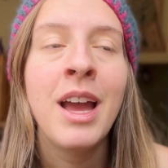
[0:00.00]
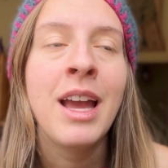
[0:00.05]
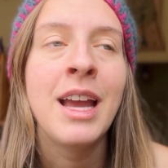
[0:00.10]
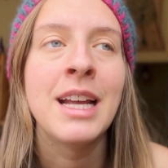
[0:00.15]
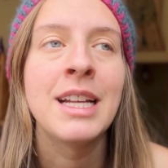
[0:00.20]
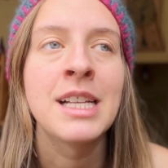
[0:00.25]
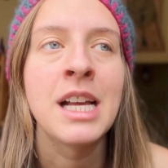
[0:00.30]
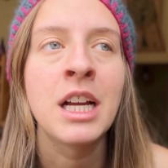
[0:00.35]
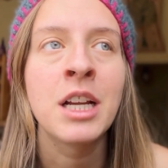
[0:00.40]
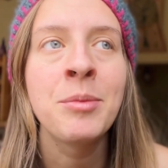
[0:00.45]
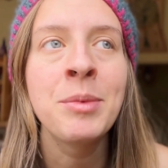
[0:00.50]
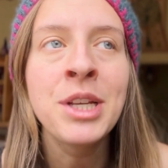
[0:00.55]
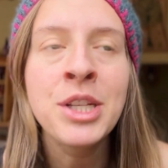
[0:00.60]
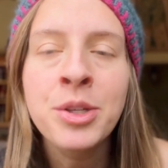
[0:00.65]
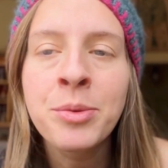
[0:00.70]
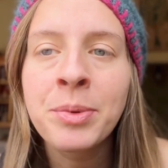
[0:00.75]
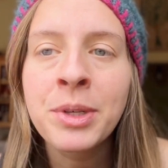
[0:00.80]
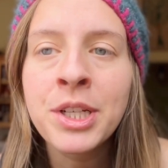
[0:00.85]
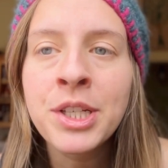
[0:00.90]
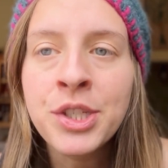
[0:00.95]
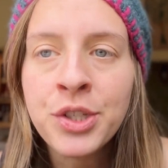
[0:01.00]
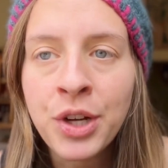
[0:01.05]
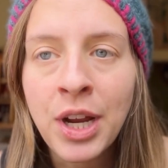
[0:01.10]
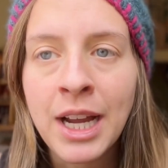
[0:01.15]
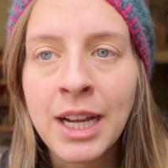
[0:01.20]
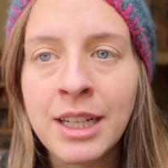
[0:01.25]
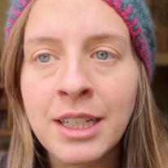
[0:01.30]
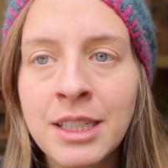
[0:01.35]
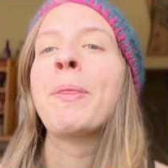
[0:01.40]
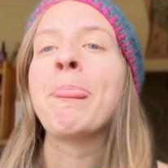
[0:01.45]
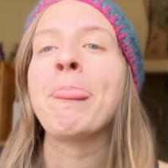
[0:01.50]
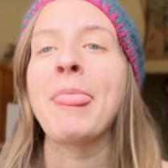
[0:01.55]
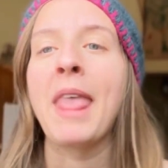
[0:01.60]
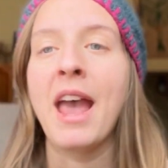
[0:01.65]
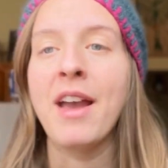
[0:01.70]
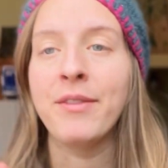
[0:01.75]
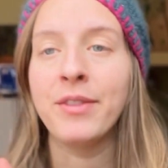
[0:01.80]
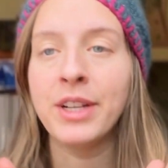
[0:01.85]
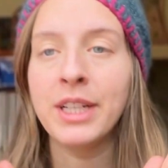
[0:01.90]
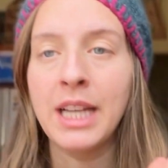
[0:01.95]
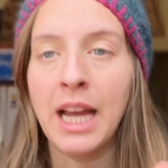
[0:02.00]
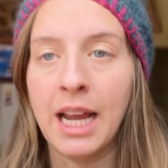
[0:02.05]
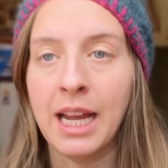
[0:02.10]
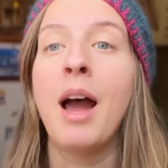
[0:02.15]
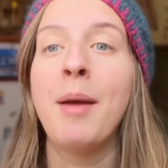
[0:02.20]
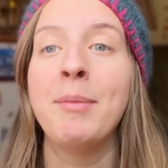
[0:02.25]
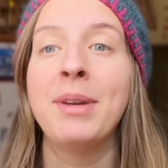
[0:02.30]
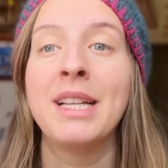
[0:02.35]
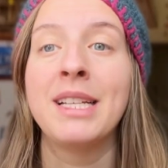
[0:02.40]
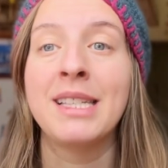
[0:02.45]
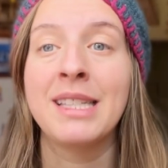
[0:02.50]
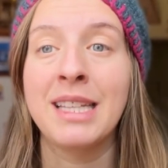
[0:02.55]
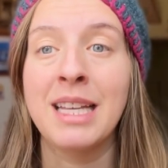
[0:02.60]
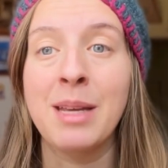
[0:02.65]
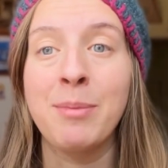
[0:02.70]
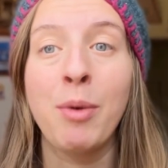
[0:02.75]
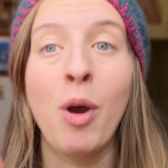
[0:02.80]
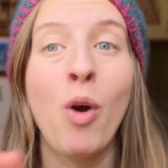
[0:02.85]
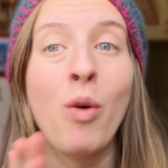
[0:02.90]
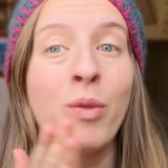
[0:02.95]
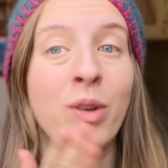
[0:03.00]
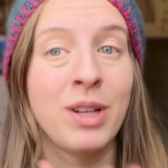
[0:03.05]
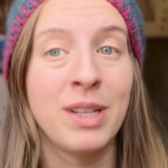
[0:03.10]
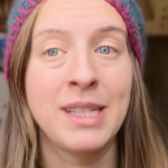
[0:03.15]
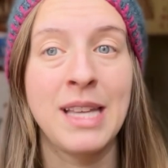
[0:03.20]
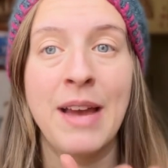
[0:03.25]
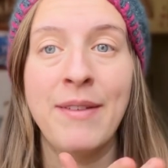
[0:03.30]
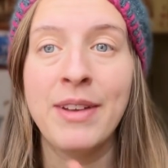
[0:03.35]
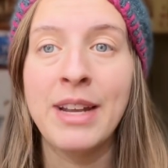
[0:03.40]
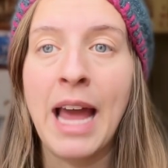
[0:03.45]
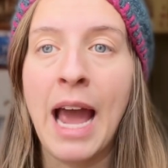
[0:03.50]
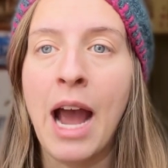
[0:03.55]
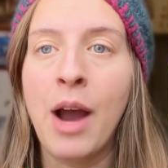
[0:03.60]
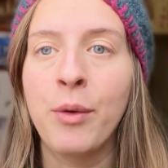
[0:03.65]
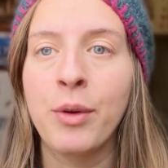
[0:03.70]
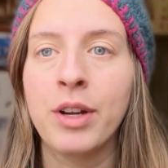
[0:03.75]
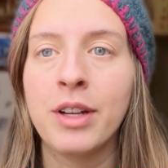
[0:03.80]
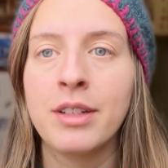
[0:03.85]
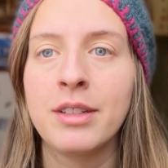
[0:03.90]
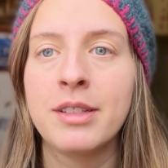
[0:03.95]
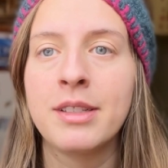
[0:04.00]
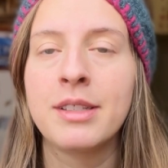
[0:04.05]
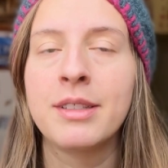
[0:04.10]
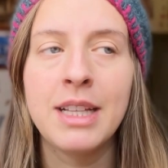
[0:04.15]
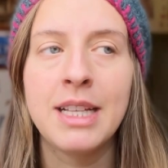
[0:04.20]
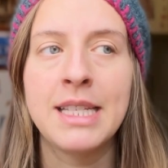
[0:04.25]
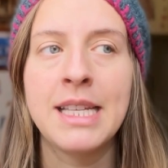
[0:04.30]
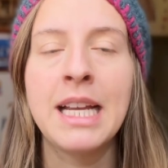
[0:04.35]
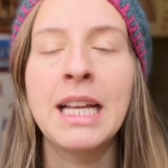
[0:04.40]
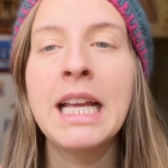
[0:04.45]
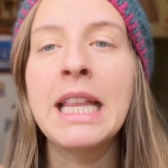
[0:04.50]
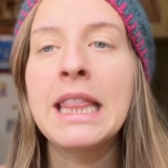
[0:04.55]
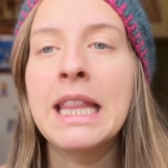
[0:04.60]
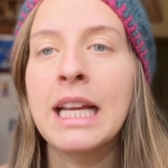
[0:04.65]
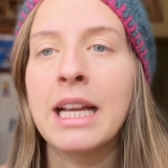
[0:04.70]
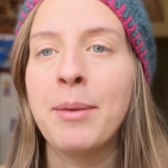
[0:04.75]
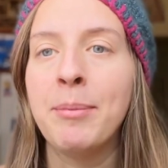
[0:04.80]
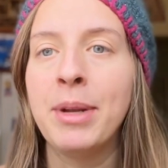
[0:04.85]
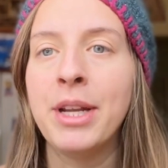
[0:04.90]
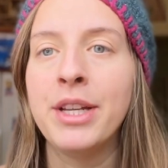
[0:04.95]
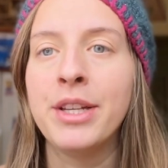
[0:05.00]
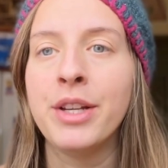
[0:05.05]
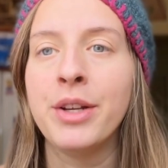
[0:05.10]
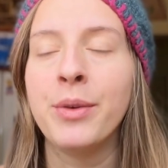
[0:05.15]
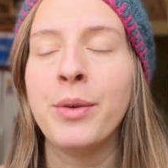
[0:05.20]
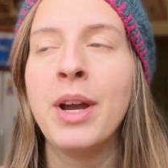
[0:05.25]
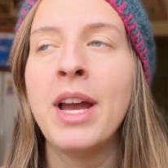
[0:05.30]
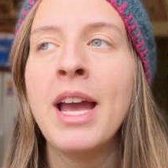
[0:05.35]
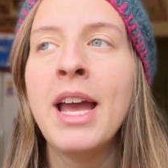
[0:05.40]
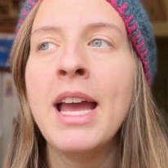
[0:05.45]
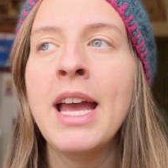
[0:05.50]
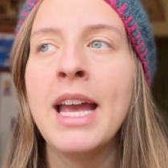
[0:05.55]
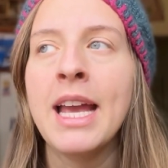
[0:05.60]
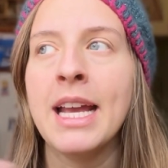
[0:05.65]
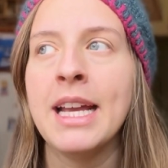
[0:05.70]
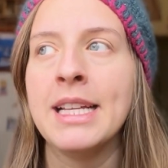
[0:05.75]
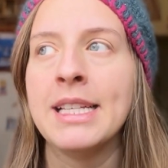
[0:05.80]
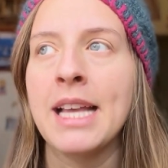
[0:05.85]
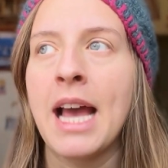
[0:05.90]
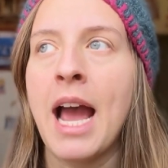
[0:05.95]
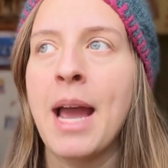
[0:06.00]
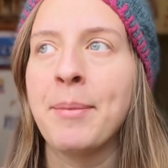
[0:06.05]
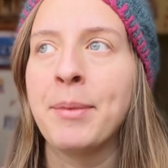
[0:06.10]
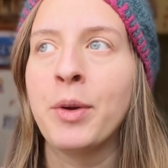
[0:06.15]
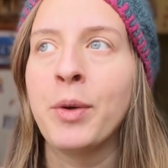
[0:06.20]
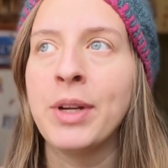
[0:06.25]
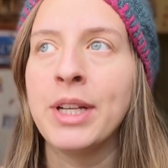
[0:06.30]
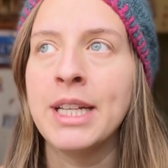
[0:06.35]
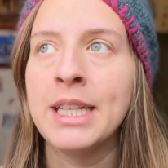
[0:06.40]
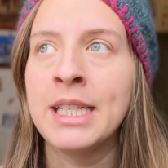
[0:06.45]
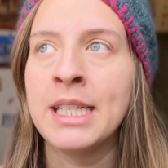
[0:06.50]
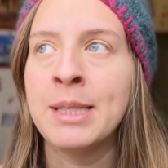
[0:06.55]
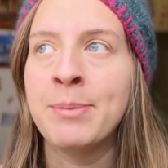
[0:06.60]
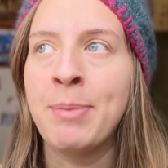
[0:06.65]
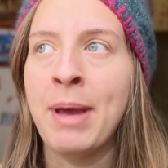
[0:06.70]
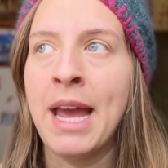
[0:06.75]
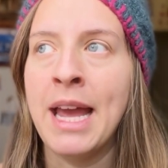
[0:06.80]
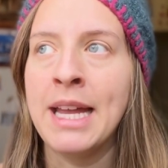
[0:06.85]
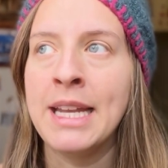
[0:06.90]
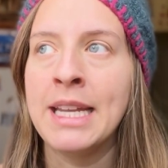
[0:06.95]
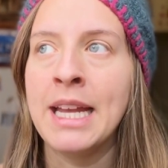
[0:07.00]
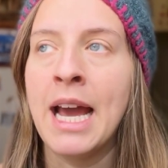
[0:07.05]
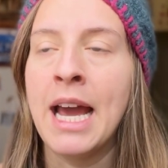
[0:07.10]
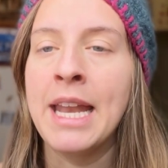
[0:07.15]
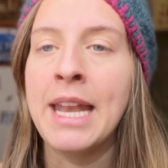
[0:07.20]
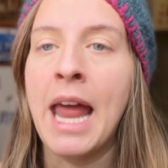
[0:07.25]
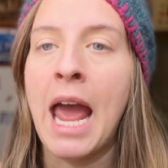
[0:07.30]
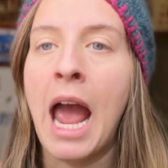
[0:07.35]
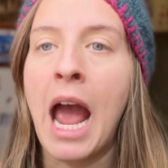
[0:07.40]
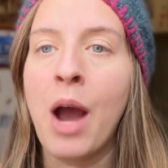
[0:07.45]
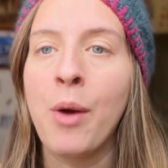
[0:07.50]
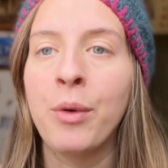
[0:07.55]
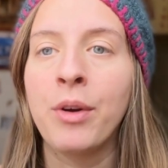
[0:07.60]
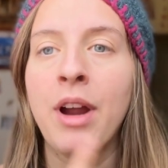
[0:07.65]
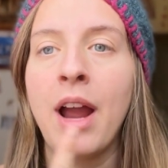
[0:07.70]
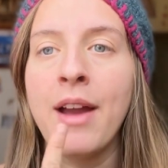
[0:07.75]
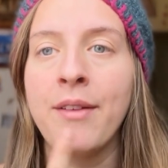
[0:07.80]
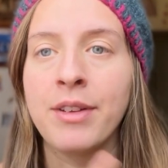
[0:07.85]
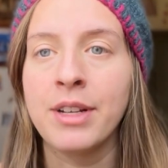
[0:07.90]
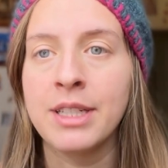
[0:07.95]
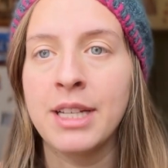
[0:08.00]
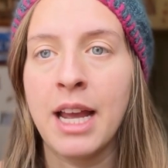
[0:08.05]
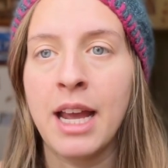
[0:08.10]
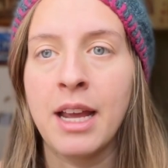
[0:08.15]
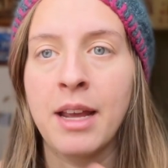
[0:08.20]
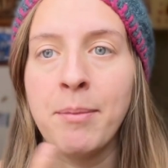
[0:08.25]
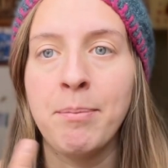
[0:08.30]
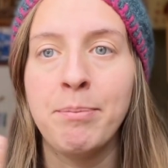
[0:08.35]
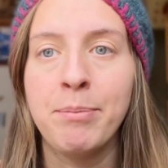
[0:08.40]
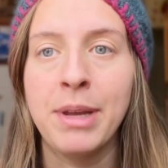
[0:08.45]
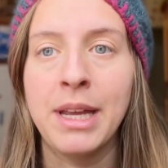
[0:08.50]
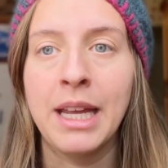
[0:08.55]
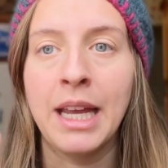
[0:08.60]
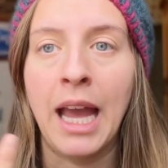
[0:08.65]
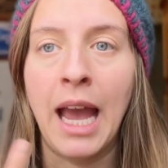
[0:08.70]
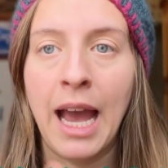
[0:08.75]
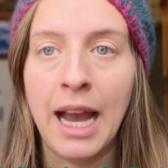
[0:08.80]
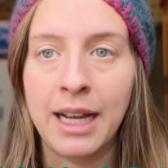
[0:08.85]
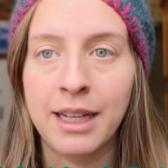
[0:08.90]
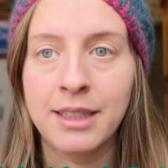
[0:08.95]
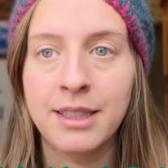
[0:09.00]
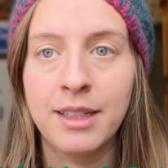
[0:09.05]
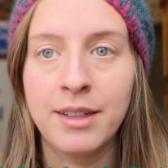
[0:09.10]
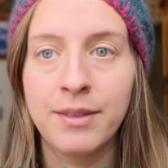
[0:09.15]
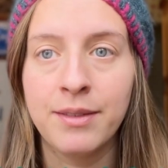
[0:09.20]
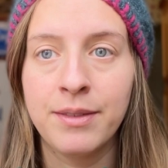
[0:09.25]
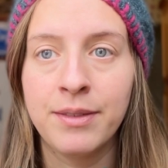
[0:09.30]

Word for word: It's not gonna be super strict. Every night I'm gonna sleep over 7 hours. The second thing I'm gonna do is I'm going to spend an hour every day being active.